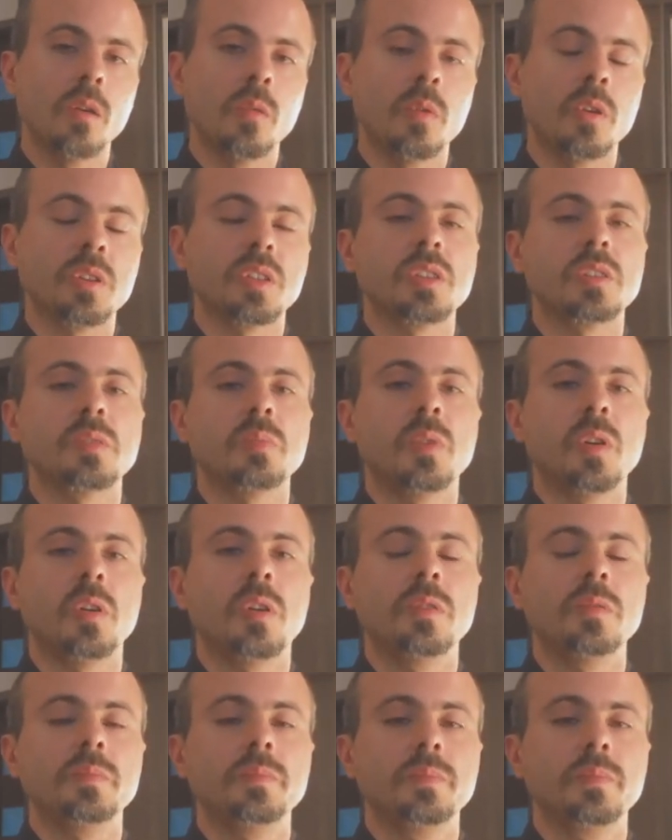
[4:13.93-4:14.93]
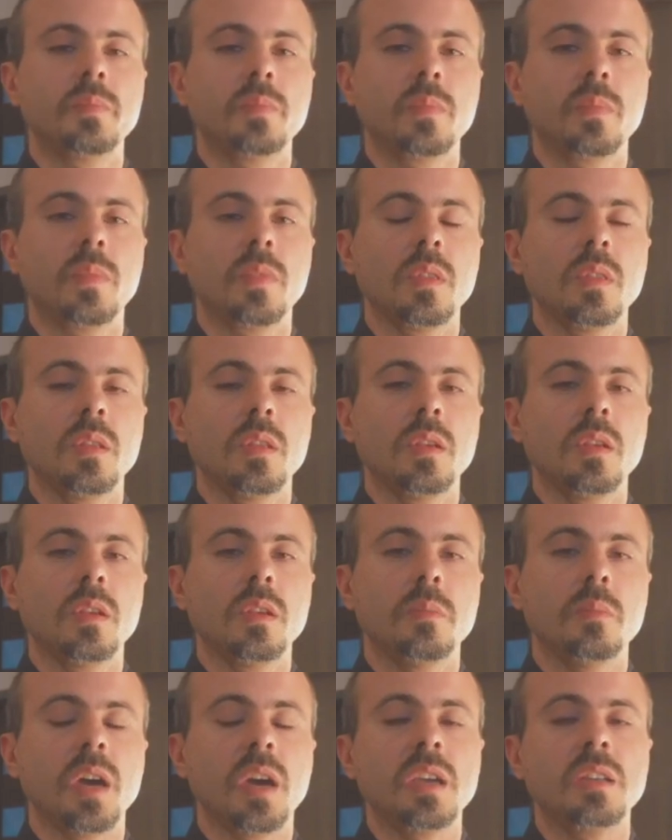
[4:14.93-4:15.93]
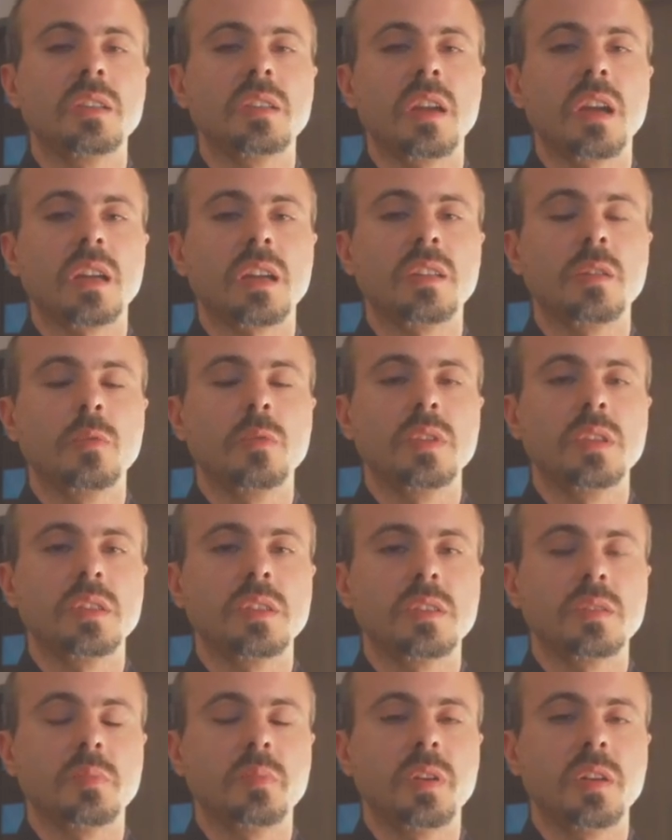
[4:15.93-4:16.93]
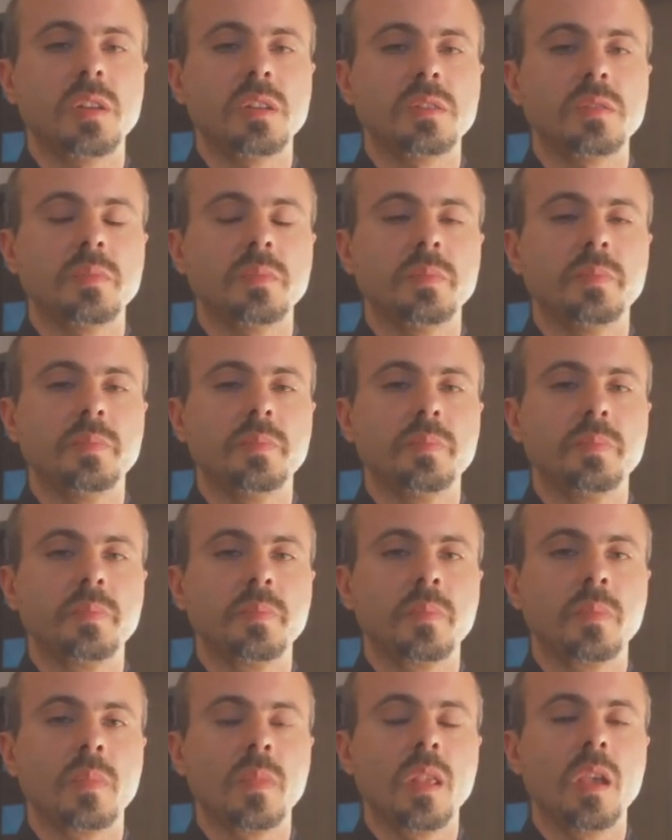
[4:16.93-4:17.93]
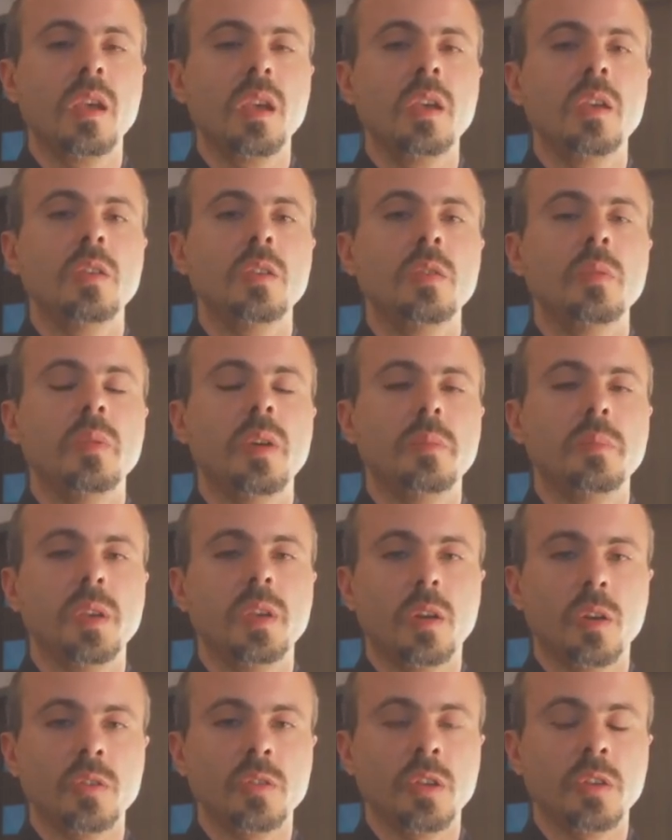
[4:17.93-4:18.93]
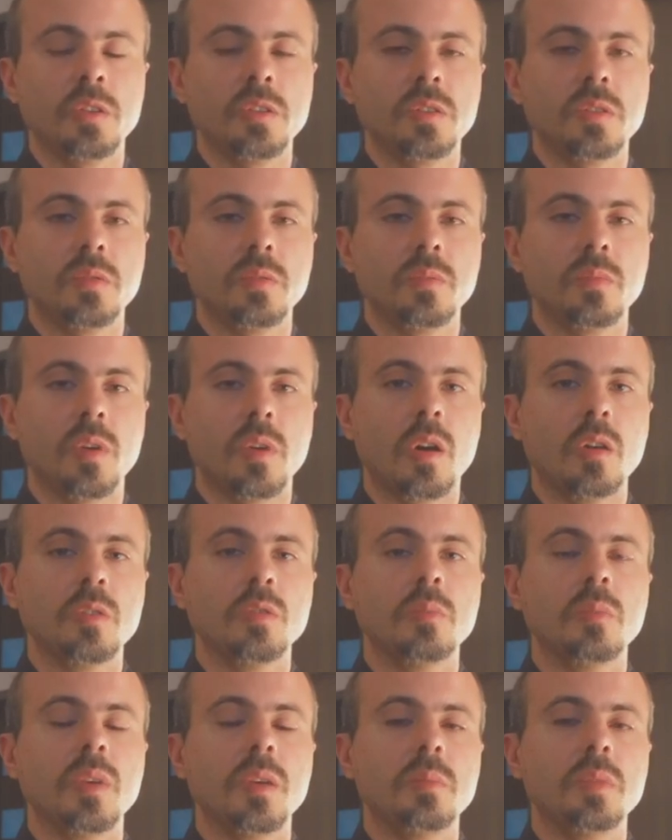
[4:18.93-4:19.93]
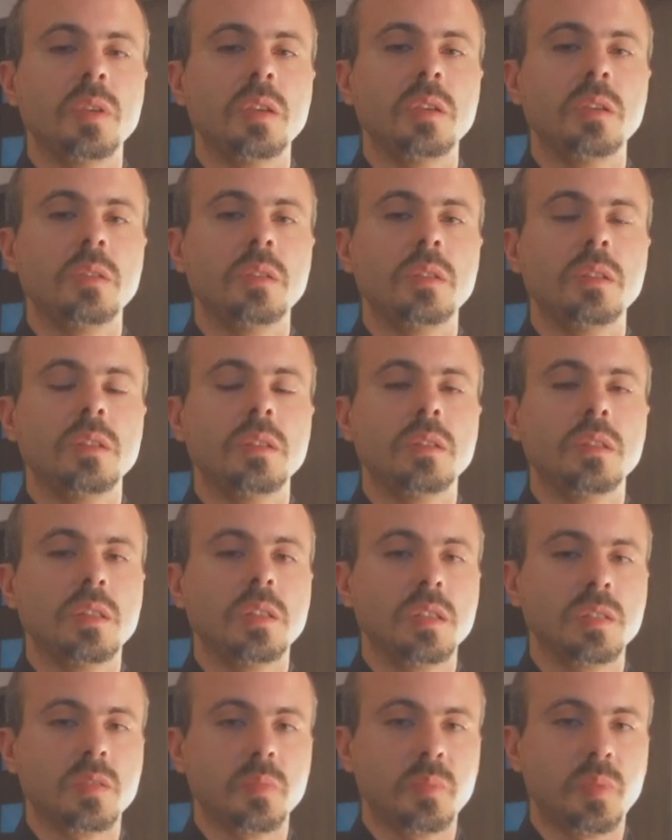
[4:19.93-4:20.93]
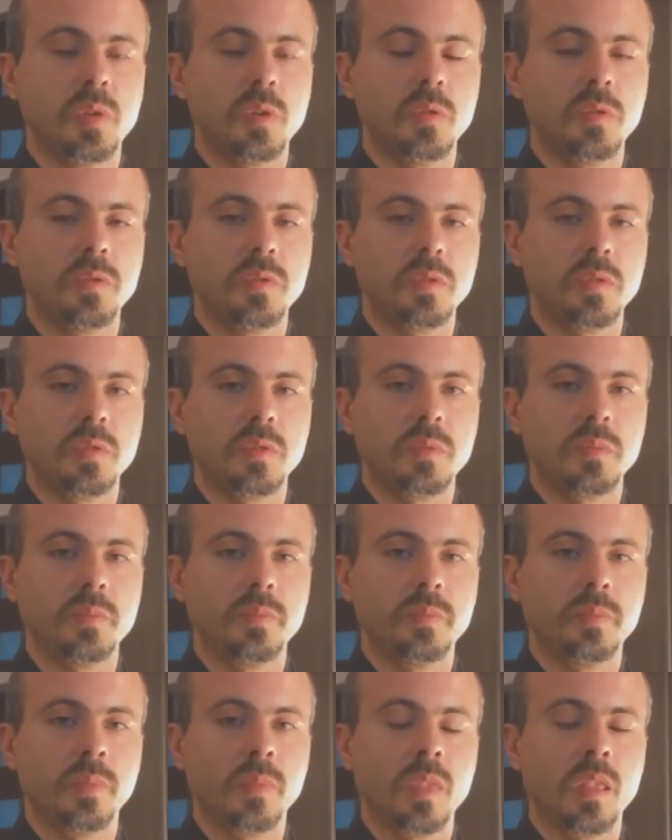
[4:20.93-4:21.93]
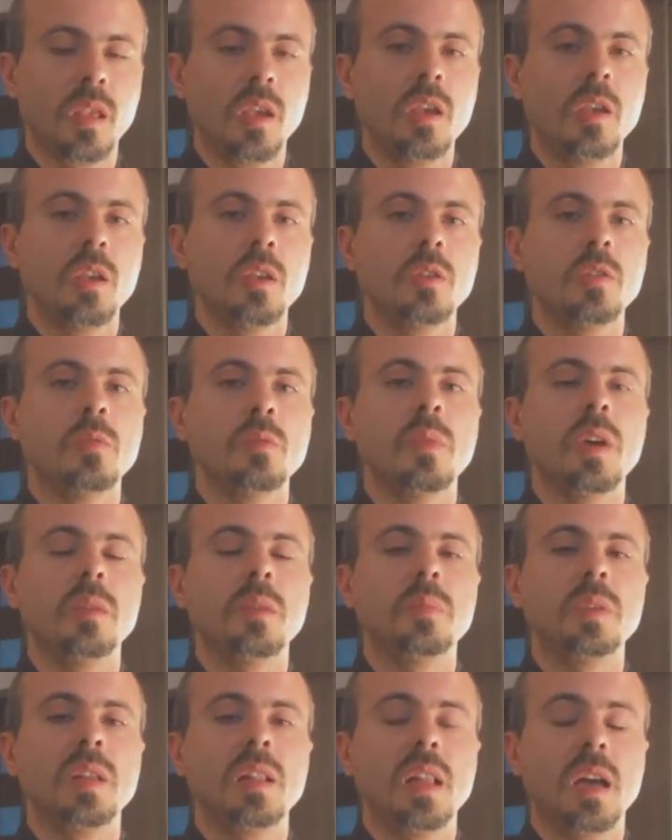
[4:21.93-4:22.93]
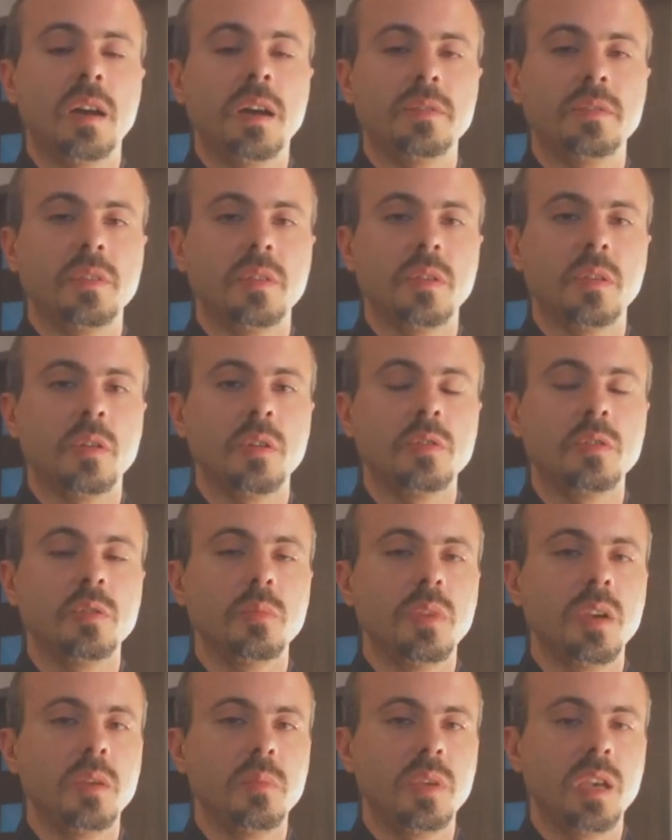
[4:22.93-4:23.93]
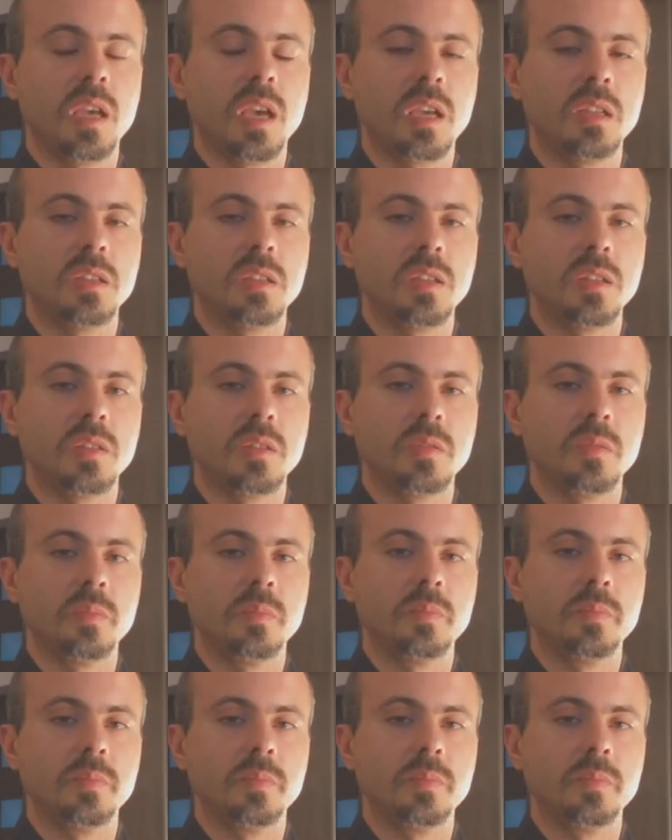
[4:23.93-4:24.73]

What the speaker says: What is more, by interacting with the spirit, you may be honored or you may be disproved. You may be loved or you may be hated.